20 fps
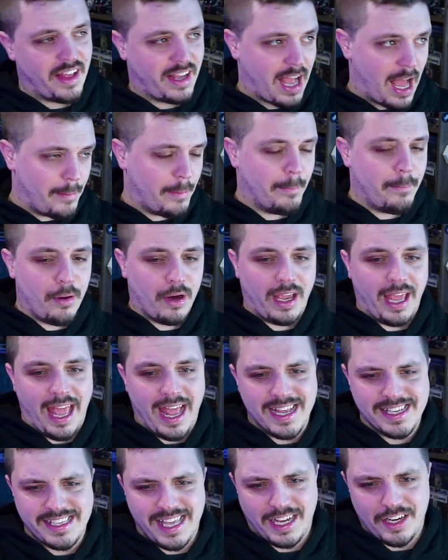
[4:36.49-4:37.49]
comic book. It
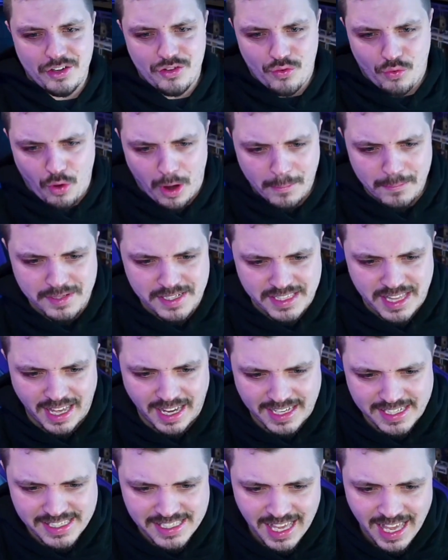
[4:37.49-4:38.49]
has like
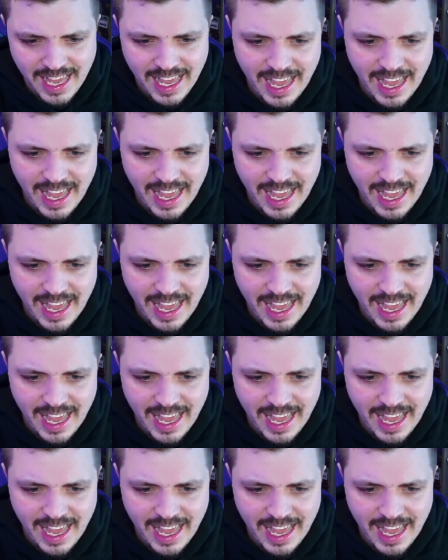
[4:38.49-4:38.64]
drumsticks.